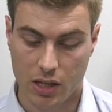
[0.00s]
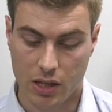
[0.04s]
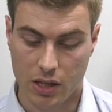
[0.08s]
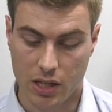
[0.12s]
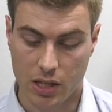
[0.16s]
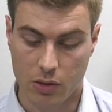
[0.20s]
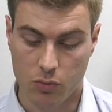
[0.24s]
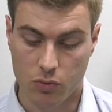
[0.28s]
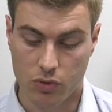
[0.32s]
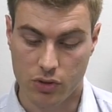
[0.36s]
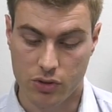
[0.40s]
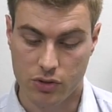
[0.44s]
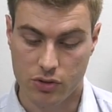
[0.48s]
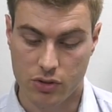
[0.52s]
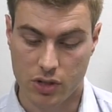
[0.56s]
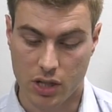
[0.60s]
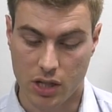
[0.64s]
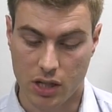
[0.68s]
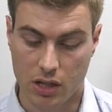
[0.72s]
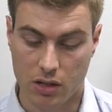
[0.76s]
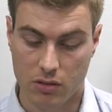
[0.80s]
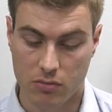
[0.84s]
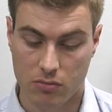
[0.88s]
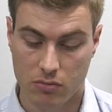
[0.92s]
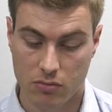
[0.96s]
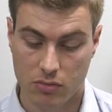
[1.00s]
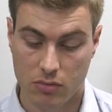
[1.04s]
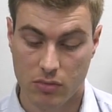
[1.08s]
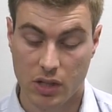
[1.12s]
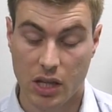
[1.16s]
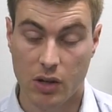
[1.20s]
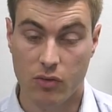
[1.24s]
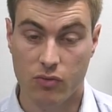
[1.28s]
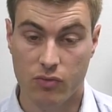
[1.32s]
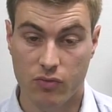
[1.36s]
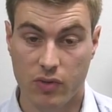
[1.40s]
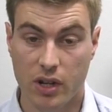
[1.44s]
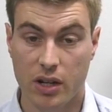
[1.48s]
it was a
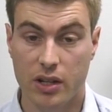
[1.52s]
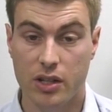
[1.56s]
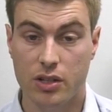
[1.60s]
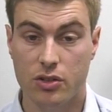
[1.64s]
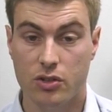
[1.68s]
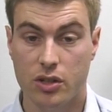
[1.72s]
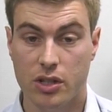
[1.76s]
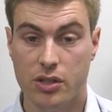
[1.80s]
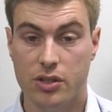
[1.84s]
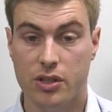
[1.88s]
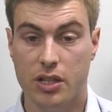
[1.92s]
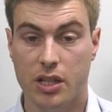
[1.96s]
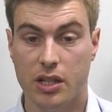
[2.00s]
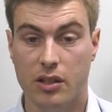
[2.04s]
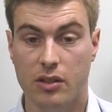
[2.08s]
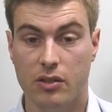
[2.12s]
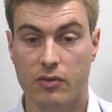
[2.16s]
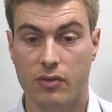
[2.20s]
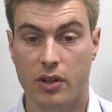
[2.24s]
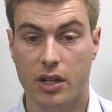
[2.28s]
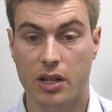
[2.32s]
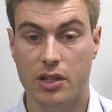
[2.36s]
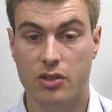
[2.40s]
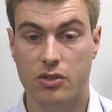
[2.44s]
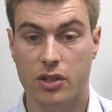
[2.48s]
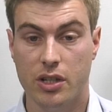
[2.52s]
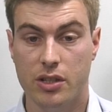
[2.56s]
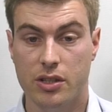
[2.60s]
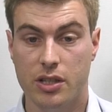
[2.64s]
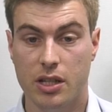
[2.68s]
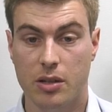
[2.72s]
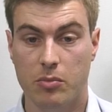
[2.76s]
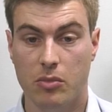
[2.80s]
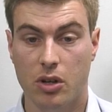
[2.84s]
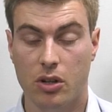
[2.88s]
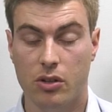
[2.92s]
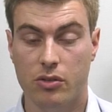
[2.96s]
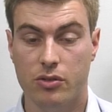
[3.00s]
very interesting
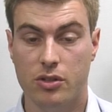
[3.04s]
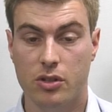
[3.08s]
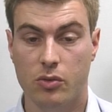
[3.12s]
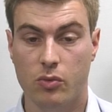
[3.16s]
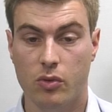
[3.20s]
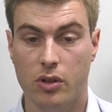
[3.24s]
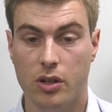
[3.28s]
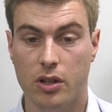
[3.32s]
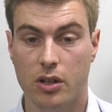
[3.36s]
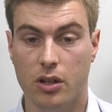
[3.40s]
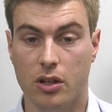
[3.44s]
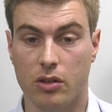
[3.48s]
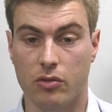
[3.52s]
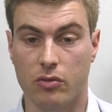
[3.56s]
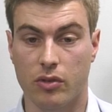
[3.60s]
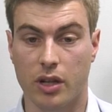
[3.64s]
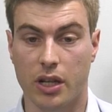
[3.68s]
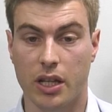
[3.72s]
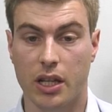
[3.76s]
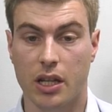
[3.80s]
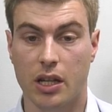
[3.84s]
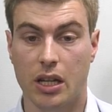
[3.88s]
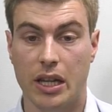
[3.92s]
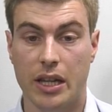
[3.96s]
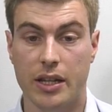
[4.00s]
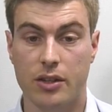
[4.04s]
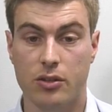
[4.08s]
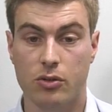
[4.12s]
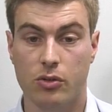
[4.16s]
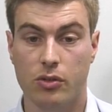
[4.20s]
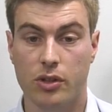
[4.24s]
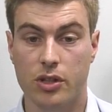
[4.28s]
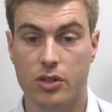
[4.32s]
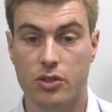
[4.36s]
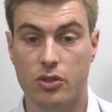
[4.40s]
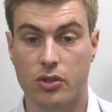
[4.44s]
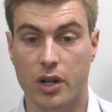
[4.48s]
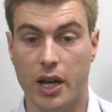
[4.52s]
model to work on really. I laid all
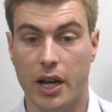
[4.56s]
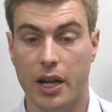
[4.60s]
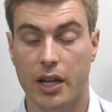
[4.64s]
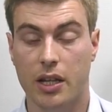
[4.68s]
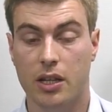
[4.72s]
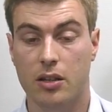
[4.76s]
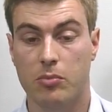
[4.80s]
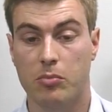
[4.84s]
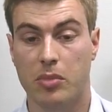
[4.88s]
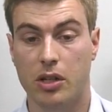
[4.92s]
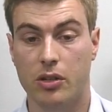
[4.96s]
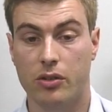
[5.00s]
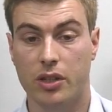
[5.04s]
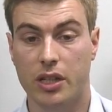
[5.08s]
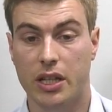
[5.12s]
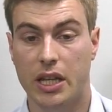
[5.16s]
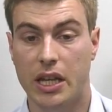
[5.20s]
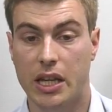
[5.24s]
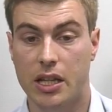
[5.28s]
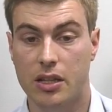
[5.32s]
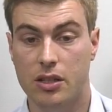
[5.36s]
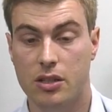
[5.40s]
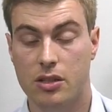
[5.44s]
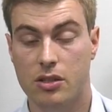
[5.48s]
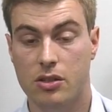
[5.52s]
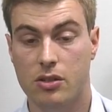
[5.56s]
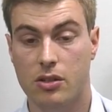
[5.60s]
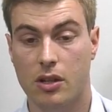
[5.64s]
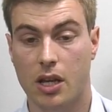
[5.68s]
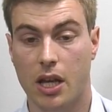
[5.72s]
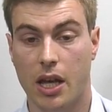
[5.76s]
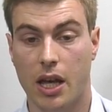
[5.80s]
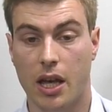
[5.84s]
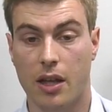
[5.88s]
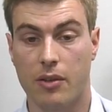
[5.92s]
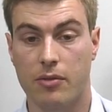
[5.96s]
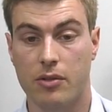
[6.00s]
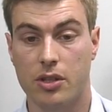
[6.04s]
the track, built the kits,
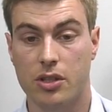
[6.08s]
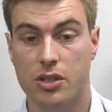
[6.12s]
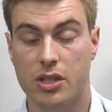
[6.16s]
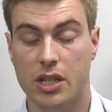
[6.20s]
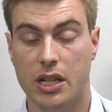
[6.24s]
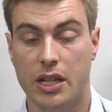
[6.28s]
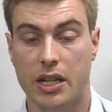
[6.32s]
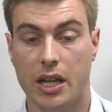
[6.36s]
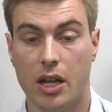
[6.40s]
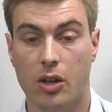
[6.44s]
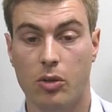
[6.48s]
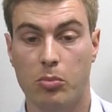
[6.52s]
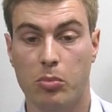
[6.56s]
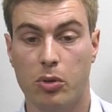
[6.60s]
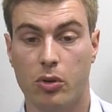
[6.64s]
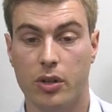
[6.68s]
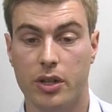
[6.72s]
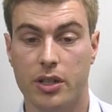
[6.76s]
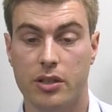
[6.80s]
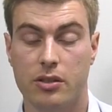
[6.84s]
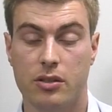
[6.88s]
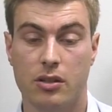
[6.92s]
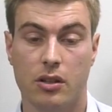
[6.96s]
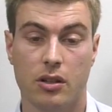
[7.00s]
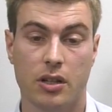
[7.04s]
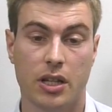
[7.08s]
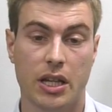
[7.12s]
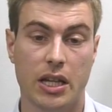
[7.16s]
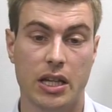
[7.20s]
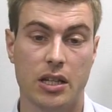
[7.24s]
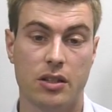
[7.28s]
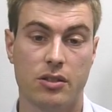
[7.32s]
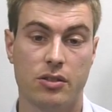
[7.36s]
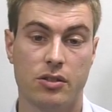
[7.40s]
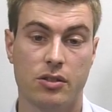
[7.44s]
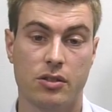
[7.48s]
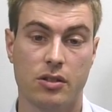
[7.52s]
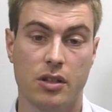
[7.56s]
the CNL point
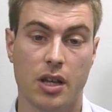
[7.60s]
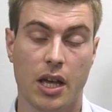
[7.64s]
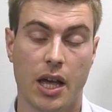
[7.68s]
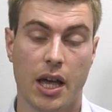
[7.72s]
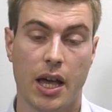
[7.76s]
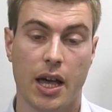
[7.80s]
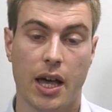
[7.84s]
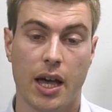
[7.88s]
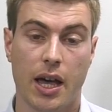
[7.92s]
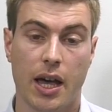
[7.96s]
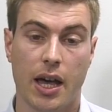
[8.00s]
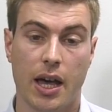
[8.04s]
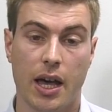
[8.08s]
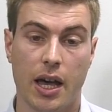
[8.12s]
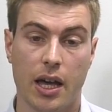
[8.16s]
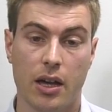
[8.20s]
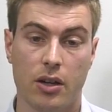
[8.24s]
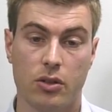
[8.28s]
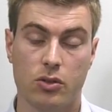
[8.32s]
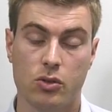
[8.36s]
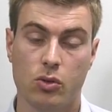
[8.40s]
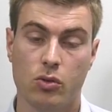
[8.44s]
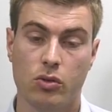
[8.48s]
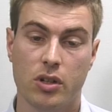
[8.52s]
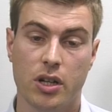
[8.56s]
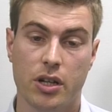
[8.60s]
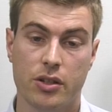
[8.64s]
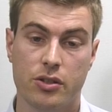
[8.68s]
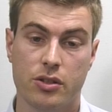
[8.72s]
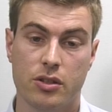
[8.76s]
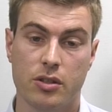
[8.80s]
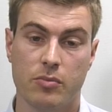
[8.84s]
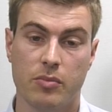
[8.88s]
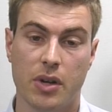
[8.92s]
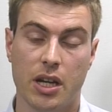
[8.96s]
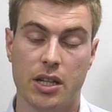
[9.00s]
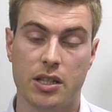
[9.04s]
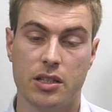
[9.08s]
kits. It was all
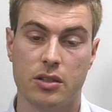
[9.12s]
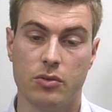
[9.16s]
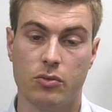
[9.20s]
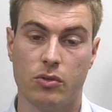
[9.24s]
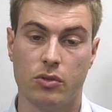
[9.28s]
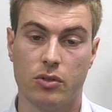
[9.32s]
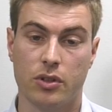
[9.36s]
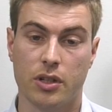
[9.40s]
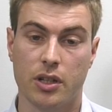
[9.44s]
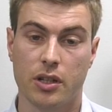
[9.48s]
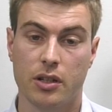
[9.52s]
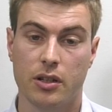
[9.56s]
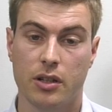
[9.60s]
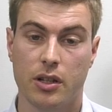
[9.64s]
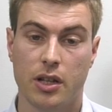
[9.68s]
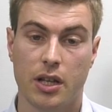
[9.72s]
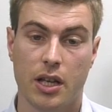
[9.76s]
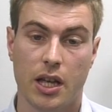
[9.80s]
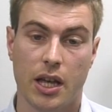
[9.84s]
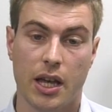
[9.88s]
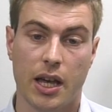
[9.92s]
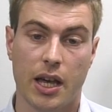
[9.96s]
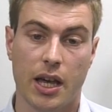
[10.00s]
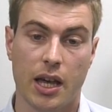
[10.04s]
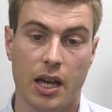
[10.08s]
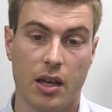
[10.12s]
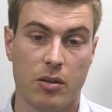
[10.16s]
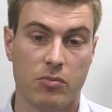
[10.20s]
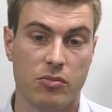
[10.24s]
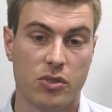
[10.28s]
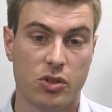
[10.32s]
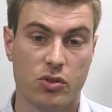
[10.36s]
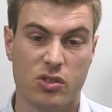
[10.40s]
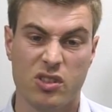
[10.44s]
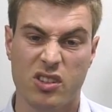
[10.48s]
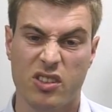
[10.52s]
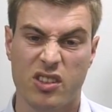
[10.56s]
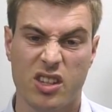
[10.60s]
custom made to order. There
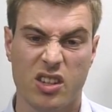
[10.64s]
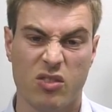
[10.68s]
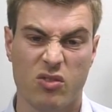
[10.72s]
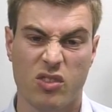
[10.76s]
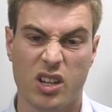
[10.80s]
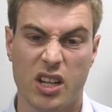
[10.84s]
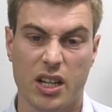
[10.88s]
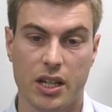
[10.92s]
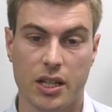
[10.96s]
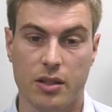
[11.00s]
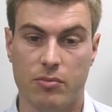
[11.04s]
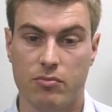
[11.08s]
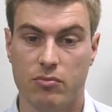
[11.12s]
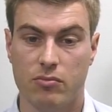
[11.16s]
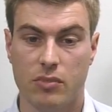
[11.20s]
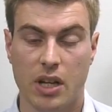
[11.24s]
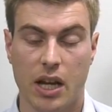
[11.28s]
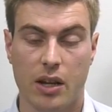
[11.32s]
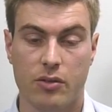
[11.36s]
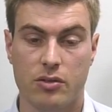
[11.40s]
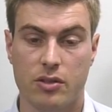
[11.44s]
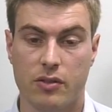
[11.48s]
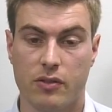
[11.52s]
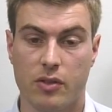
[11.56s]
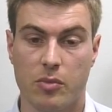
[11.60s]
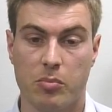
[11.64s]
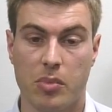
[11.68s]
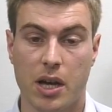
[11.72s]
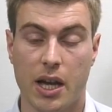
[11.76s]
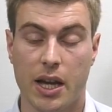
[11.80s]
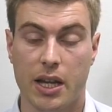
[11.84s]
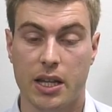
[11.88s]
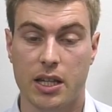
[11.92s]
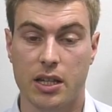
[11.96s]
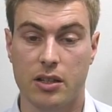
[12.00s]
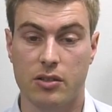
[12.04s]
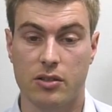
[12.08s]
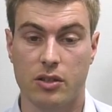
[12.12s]
was nothing really out of the
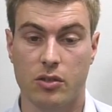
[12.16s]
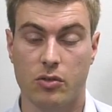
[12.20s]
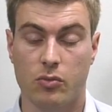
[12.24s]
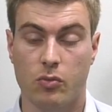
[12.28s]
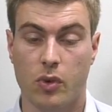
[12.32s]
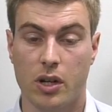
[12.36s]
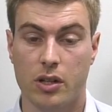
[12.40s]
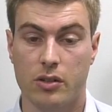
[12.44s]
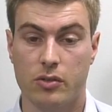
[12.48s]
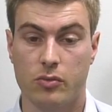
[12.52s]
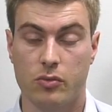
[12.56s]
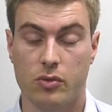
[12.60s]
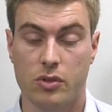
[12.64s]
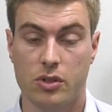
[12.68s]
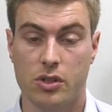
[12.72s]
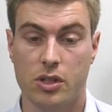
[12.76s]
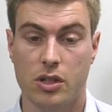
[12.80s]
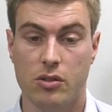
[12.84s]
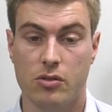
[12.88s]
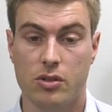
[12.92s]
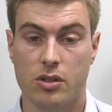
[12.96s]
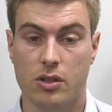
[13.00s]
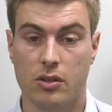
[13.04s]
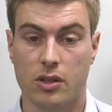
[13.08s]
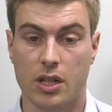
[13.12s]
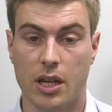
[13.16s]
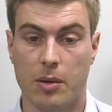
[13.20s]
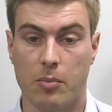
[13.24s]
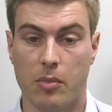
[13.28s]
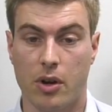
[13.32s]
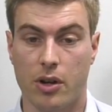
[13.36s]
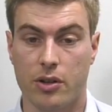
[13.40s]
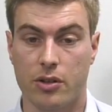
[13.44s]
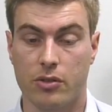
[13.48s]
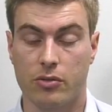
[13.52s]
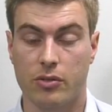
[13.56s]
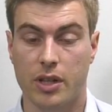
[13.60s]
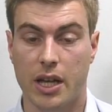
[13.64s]
packet that was used on that
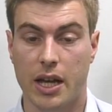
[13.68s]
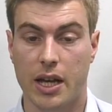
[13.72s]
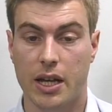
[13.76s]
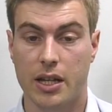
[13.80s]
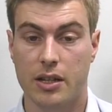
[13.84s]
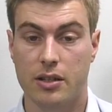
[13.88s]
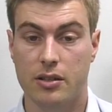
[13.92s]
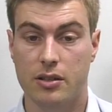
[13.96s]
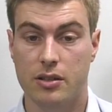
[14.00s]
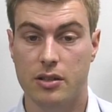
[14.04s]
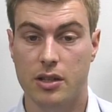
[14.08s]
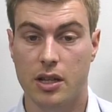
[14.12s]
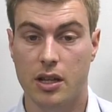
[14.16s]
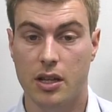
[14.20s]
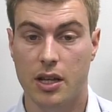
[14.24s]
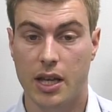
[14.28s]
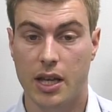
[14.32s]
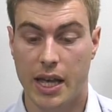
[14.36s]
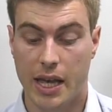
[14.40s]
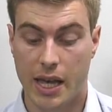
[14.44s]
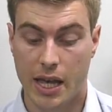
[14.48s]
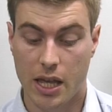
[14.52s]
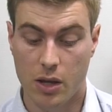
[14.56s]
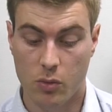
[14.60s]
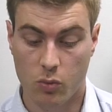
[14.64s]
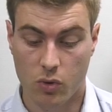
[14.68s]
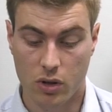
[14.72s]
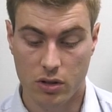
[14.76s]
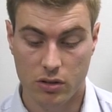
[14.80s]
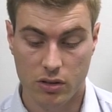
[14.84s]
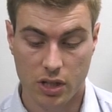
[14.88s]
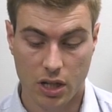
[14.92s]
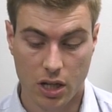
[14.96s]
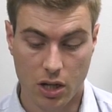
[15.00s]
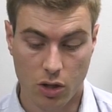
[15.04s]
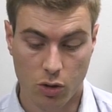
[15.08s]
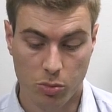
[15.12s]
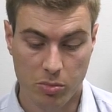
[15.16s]
model, and it won
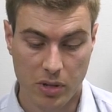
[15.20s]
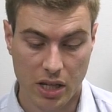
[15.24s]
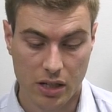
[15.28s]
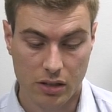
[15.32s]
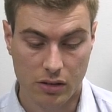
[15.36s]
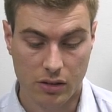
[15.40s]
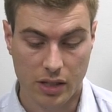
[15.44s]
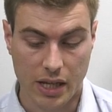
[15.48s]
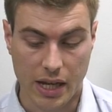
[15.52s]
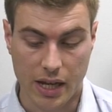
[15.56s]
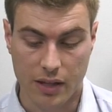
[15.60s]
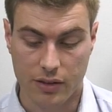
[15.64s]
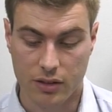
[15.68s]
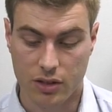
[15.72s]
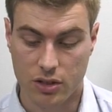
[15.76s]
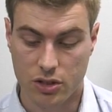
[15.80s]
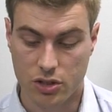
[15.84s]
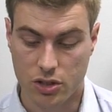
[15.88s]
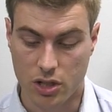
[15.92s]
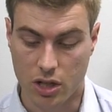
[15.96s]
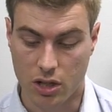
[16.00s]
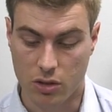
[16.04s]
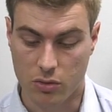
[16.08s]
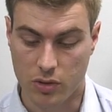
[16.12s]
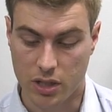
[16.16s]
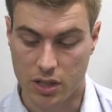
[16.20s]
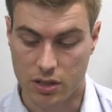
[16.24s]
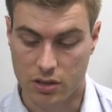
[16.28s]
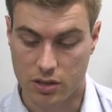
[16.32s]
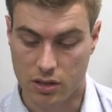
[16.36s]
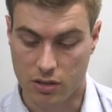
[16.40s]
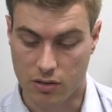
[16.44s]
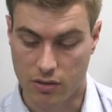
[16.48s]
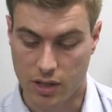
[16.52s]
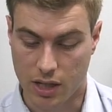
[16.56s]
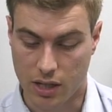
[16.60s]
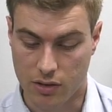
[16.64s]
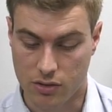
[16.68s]
the gold medal at the show in
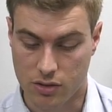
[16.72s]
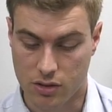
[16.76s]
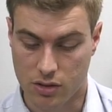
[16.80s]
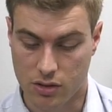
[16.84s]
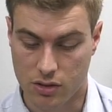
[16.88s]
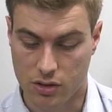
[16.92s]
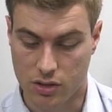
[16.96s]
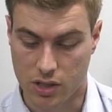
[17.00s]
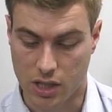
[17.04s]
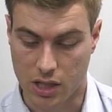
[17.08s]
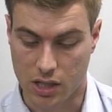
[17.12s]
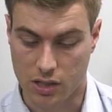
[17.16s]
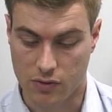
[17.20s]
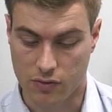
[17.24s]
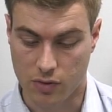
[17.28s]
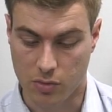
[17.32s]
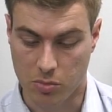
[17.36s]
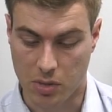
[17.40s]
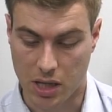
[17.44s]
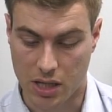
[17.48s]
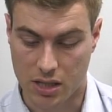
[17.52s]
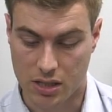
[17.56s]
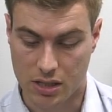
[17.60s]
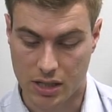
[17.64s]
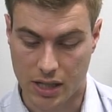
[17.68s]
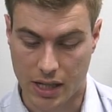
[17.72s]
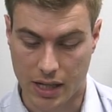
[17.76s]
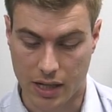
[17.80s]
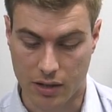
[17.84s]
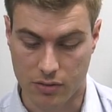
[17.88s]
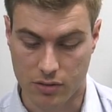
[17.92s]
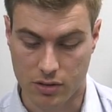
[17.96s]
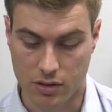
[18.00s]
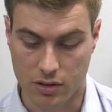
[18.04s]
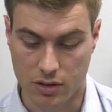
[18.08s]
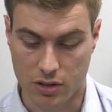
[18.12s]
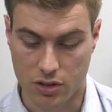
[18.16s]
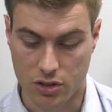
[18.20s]
2006 for best
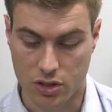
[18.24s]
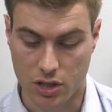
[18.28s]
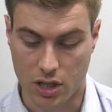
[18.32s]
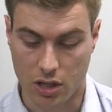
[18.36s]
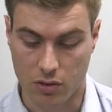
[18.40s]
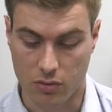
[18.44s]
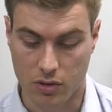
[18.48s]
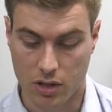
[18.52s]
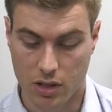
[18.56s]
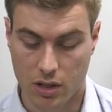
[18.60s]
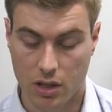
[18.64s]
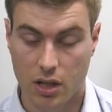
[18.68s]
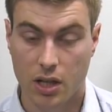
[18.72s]
layout at the show.